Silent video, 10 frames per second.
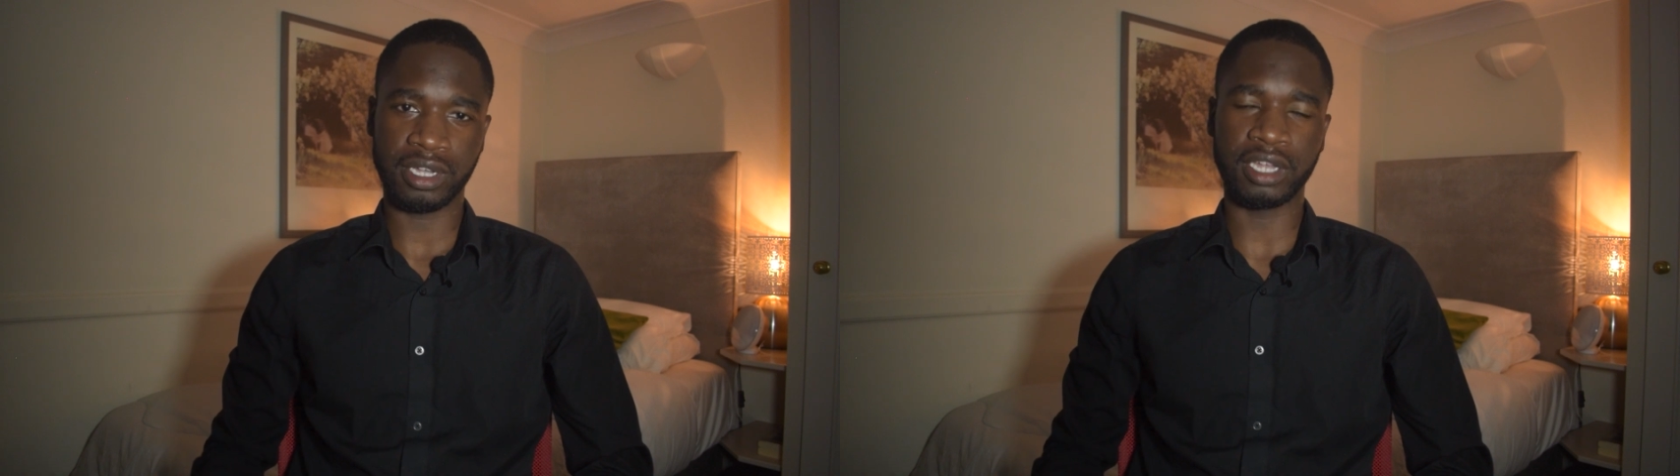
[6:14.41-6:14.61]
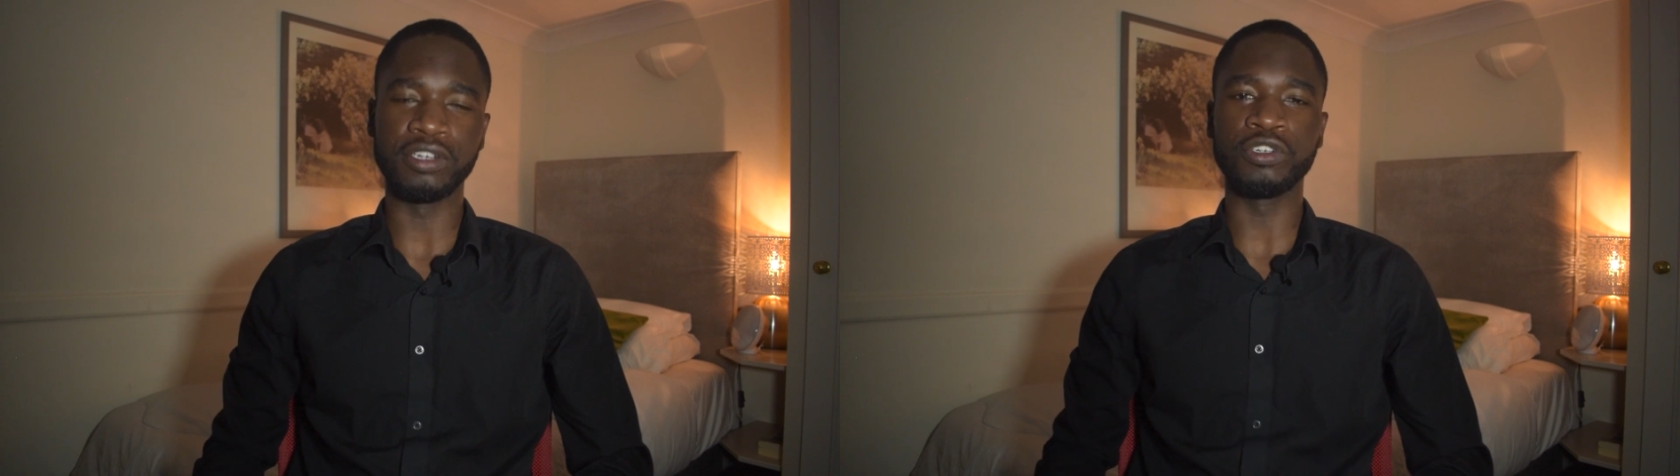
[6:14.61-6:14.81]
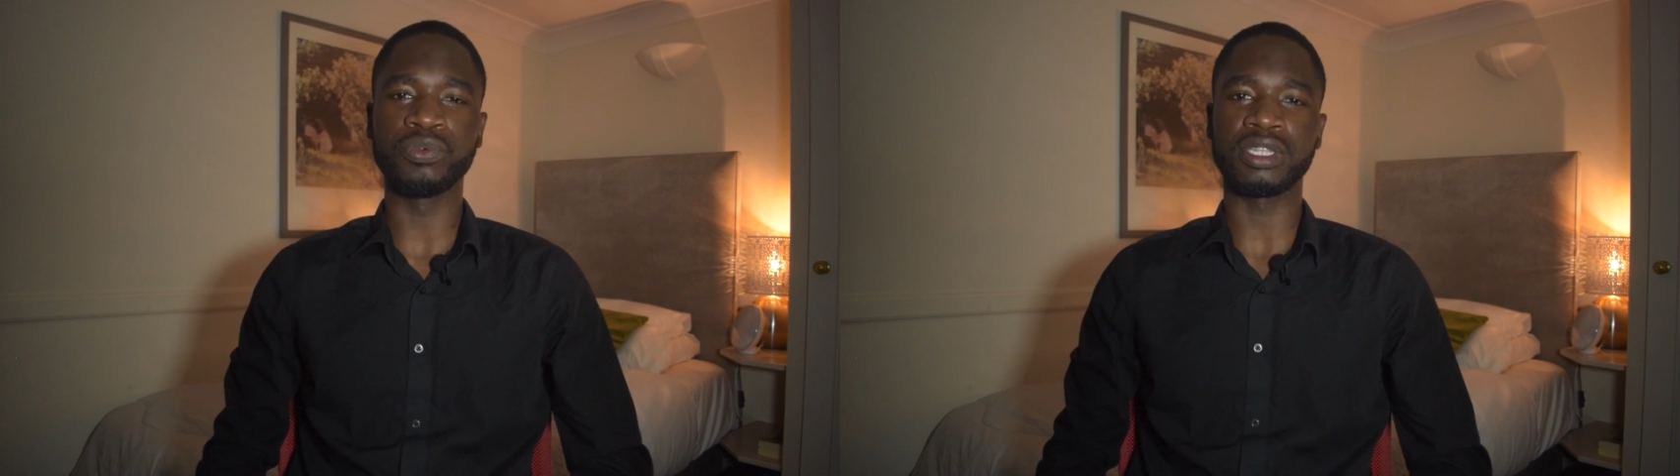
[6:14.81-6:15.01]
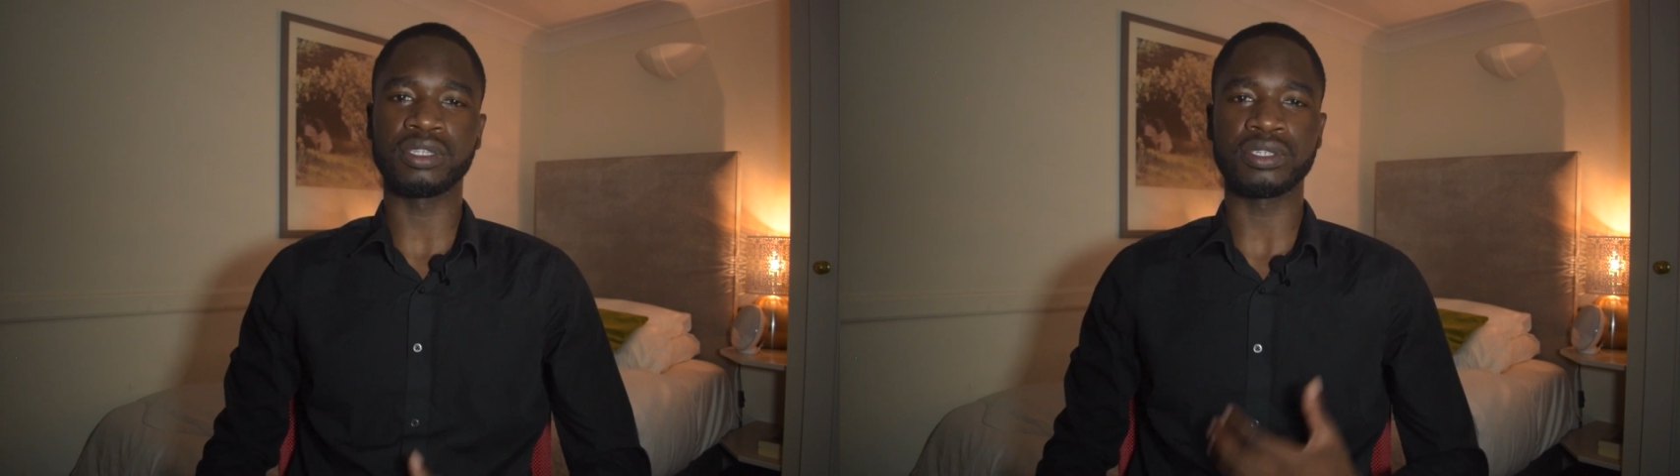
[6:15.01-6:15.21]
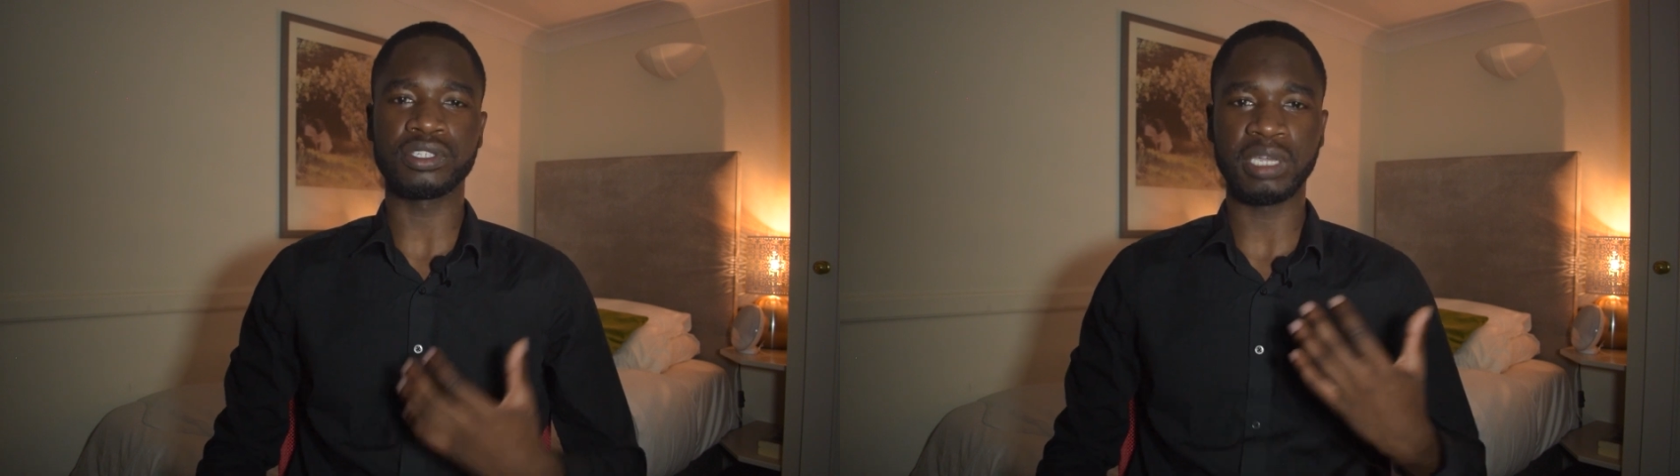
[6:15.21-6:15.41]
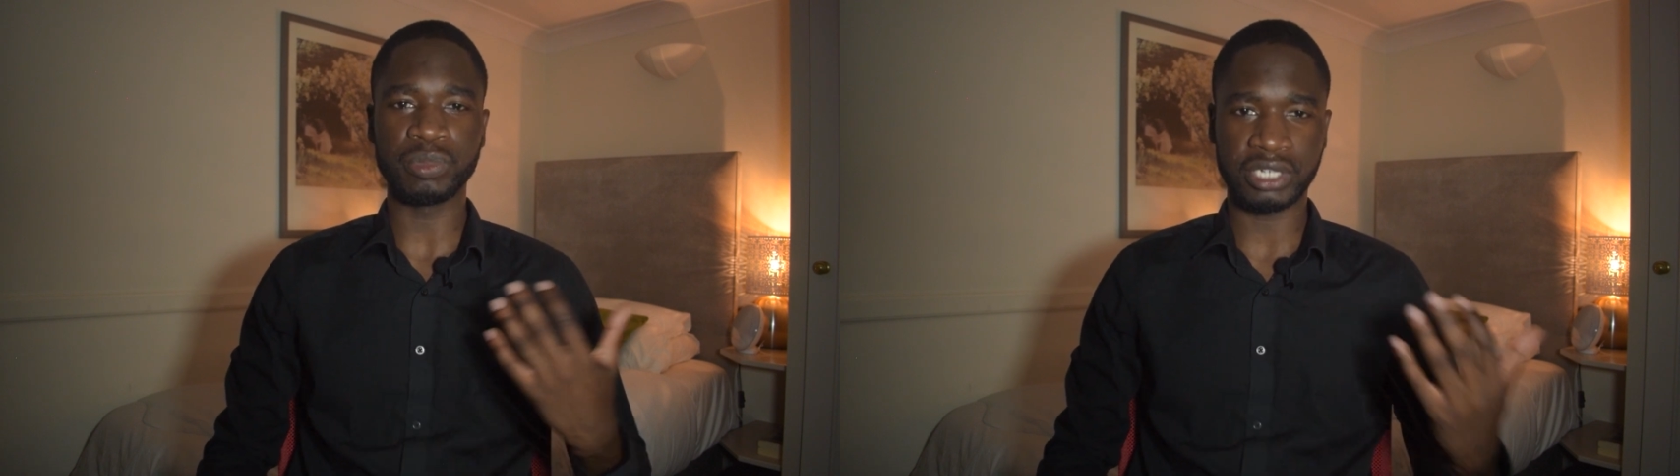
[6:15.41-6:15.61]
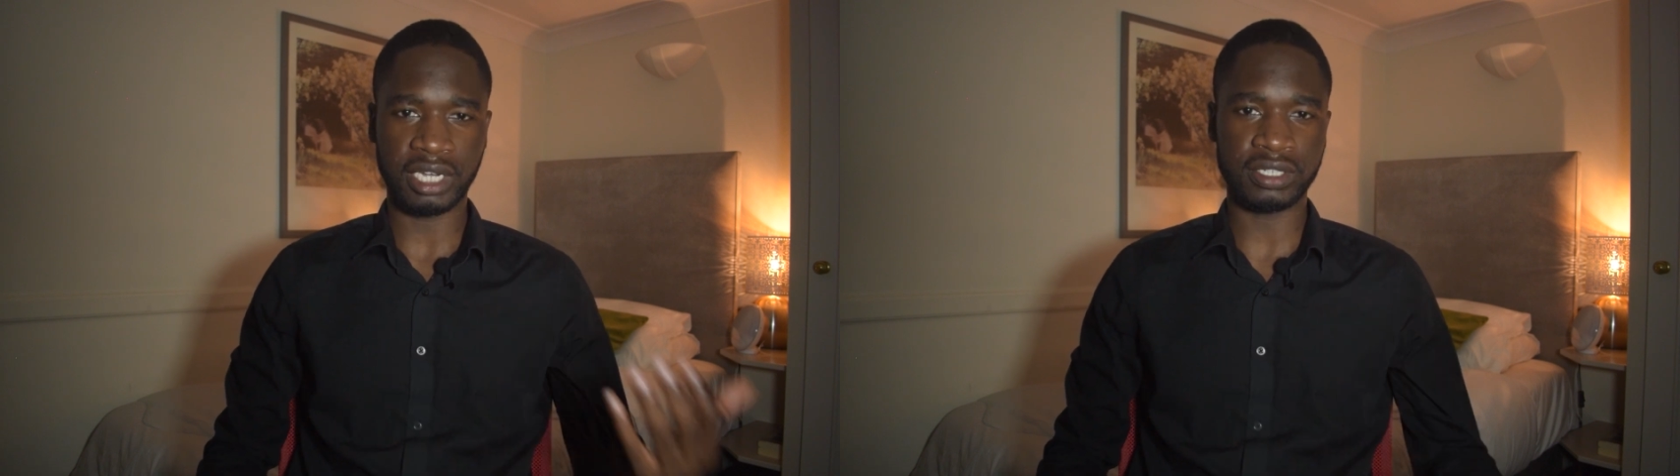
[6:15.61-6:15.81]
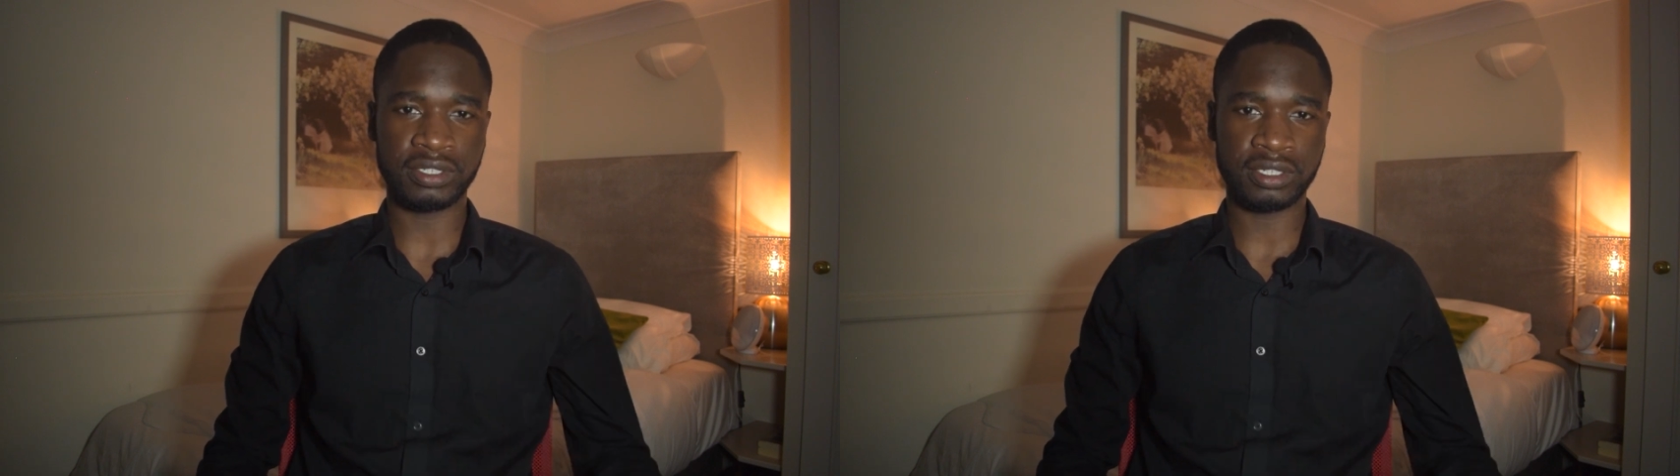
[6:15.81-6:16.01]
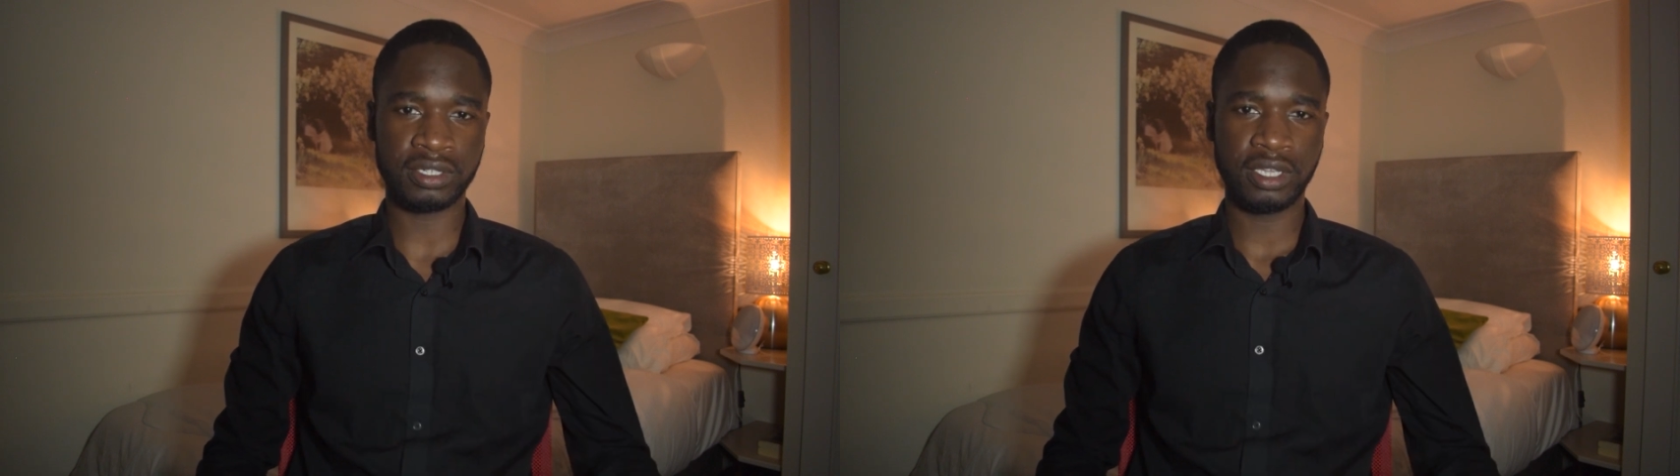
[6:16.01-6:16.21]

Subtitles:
and doing the same task,